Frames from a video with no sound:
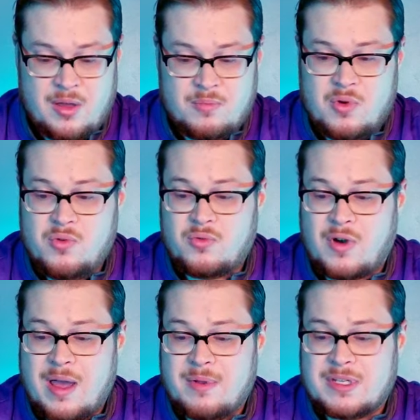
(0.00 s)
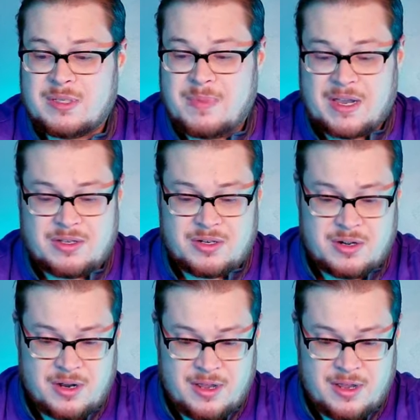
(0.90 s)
Moon Rabbit Spectre,